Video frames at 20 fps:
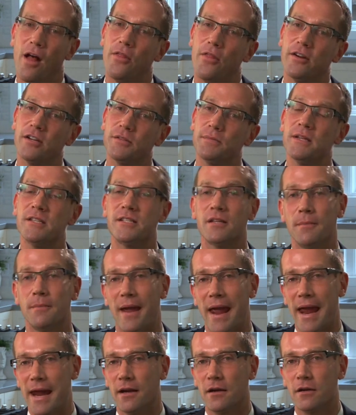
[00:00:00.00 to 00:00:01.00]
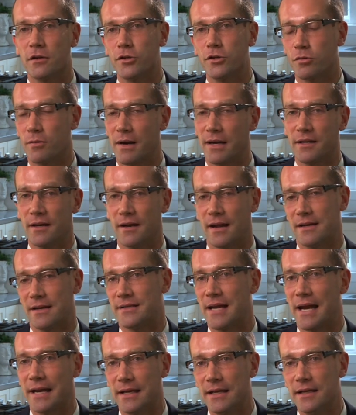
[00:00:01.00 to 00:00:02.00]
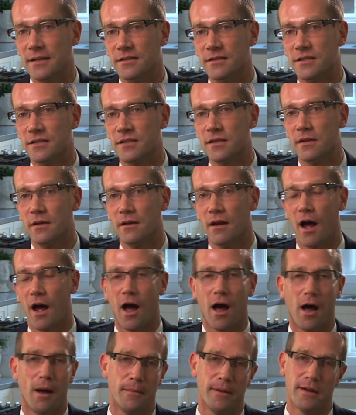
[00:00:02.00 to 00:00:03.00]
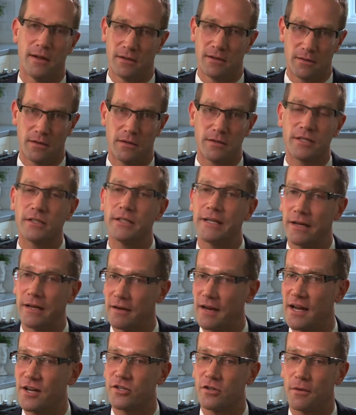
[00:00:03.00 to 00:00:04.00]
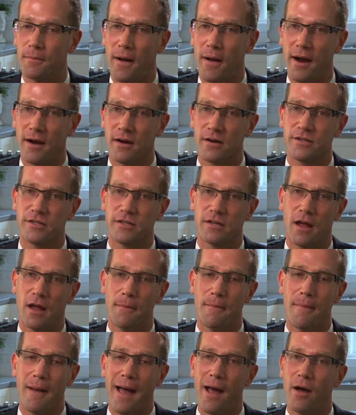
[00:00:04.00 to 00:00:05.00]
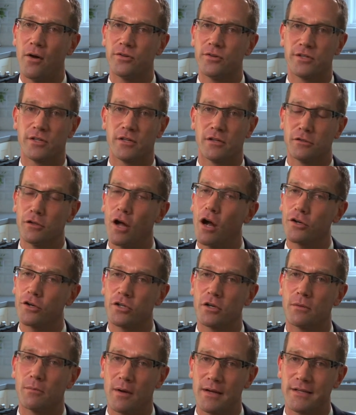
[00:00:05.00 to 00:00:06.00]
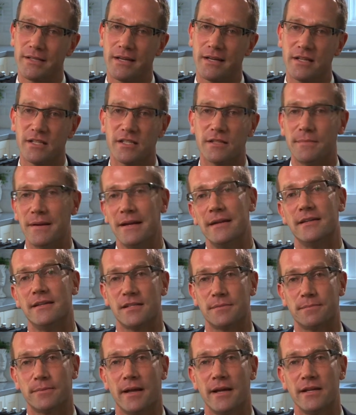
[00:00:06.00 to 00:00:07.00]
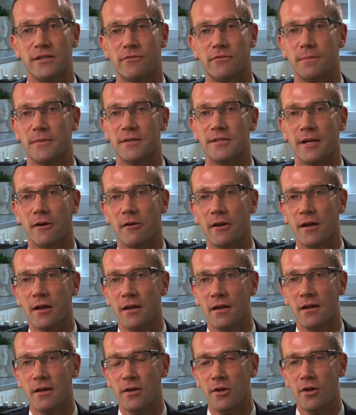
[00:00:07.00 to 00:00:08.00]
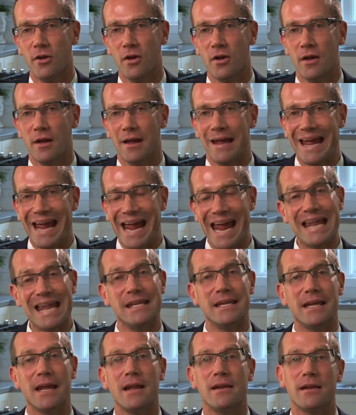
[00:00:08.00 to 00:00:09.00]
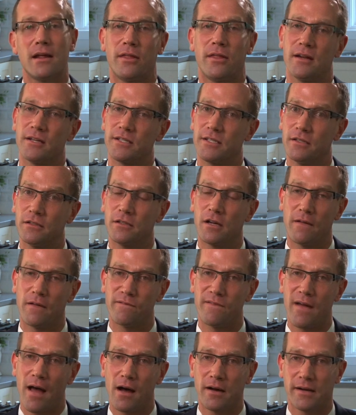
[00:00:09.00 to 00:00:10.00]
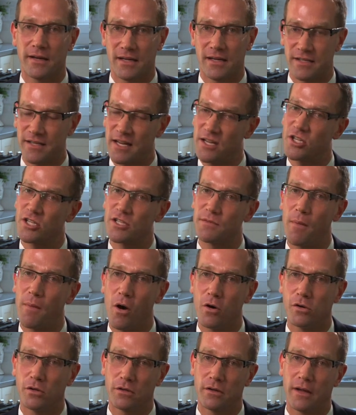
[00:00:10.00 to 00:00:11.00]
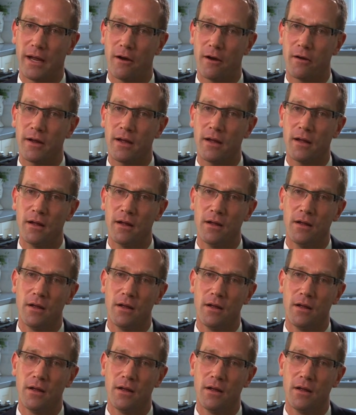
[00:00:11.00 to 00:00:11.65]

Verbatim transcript: There's been some anger directed at techies um, and certainly international buyers about long-term residents being displaced from this area. In the end, I think Silicon Valley, it's such a small little area,